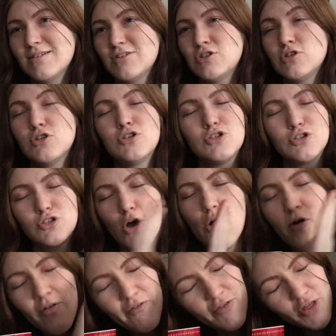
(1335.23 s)
Just
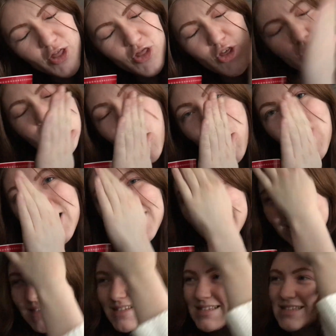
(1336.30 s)
solve the
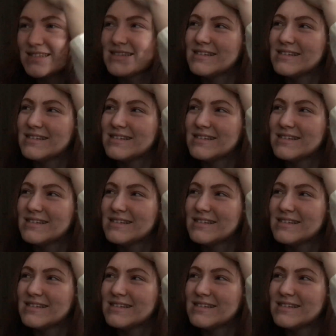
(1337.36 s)
case.